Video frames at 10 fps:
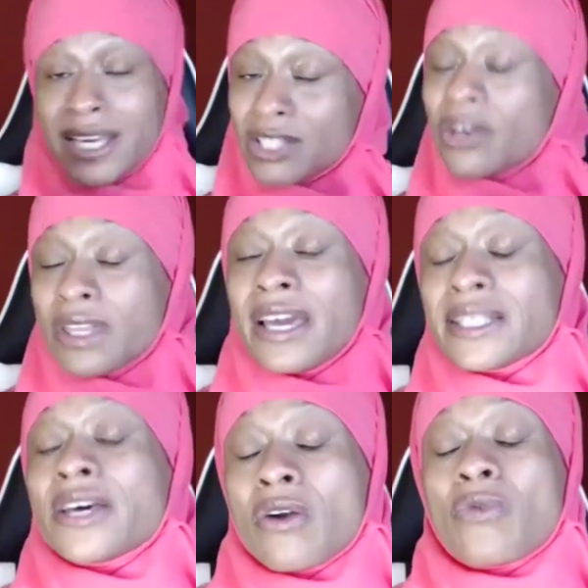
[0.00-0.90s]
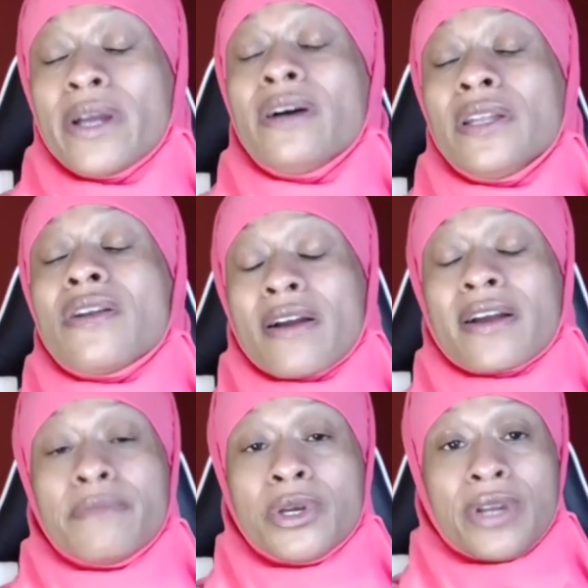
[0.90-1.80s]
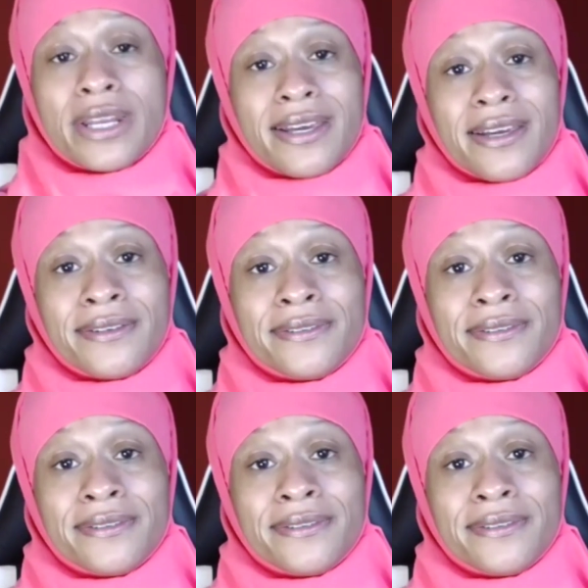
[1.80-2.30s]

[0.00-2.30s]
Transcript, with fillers: These are things that are real in our community.